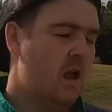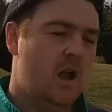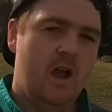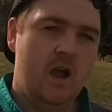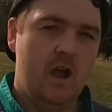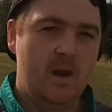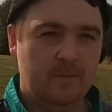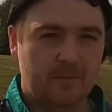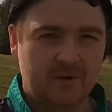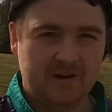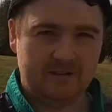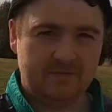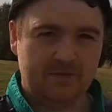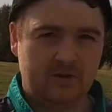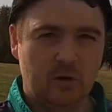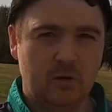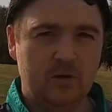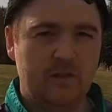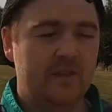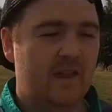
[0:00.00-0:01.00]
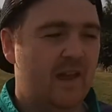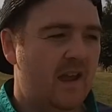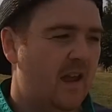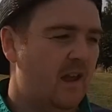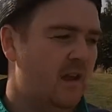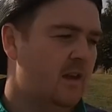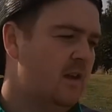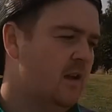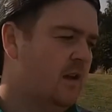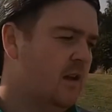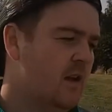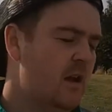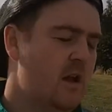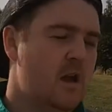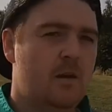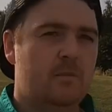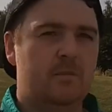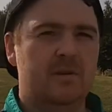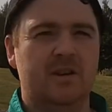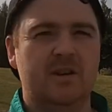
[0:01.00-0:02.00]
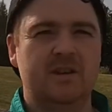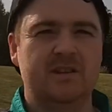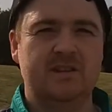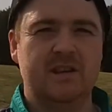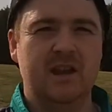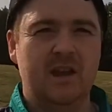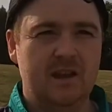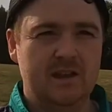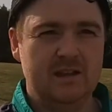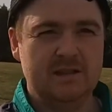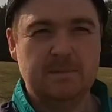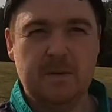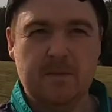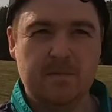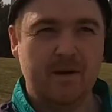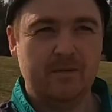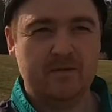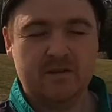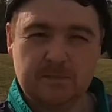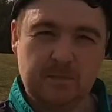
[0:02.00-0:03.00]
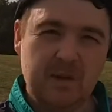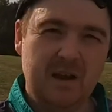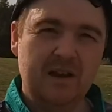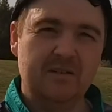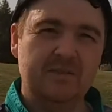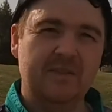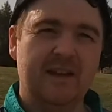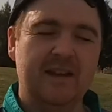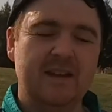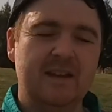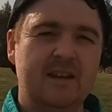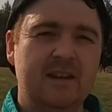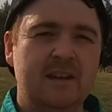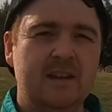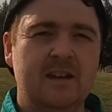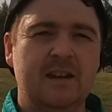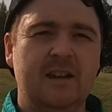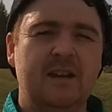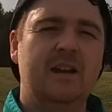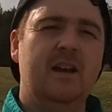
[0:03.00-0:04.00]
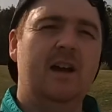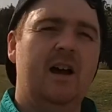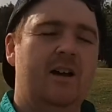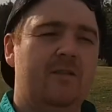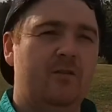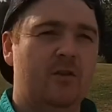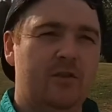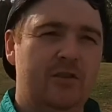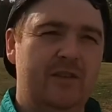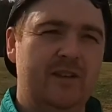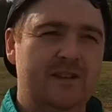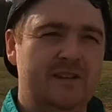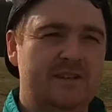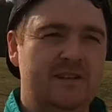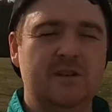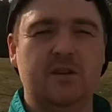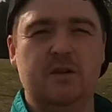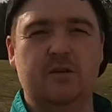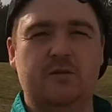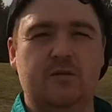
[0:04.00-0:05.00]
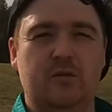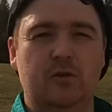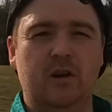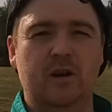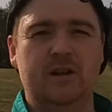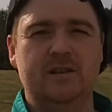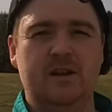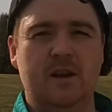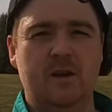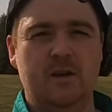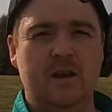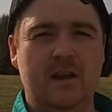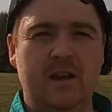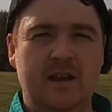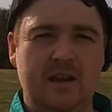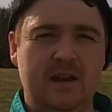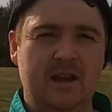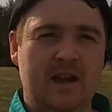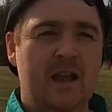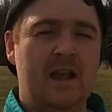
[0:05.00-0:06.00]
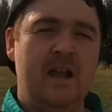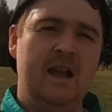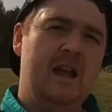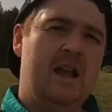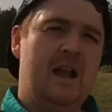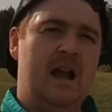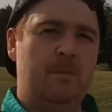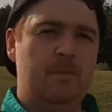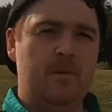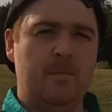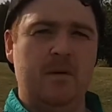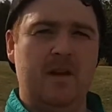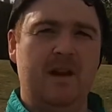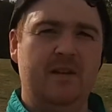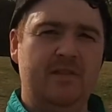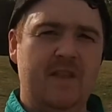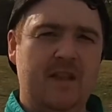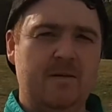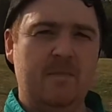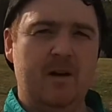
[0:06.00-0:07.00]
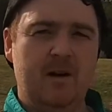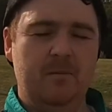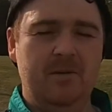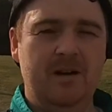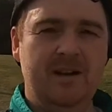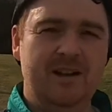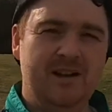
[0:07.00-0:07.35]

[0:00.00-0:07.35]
I'm gonna have to call it there because it's my mother's birthday. I've got things to do for her, so happy birthday, mum.